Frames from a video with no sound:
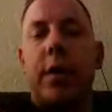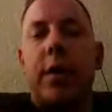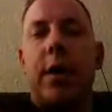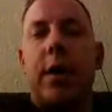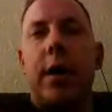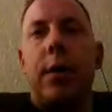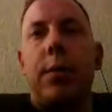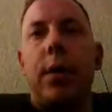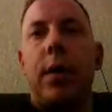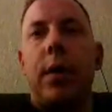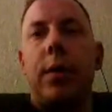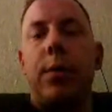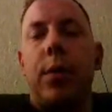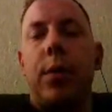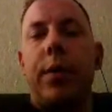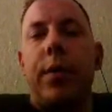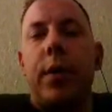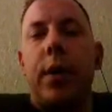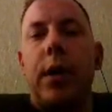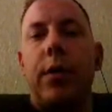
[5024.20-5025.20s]
So you can
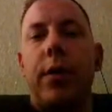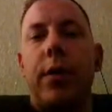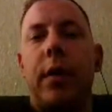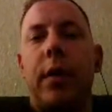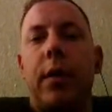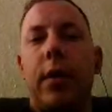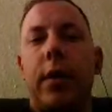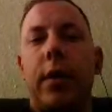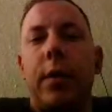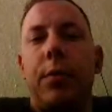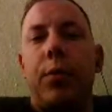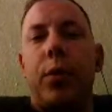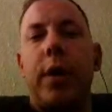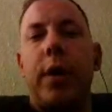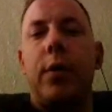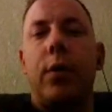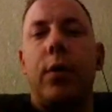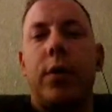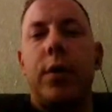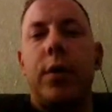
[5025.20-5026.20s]
see whether they're in
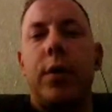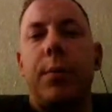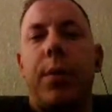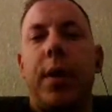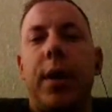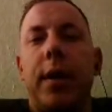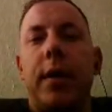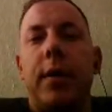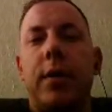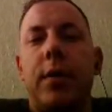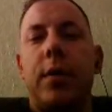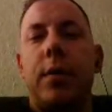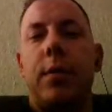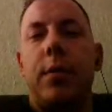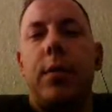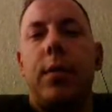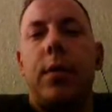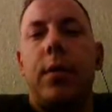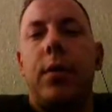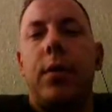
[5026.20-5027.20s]
like the pre-contemplation